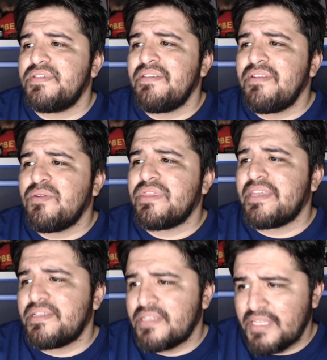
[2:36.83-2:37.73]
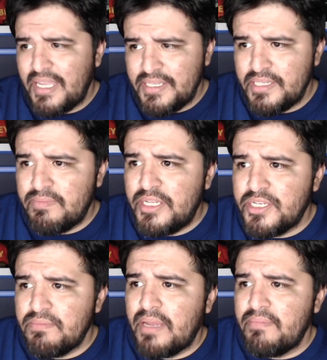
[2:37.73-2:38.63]
71,000 cases
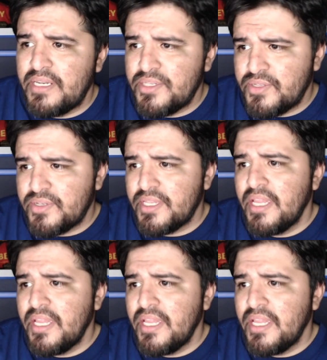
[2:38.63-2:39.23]
mentioned by ministers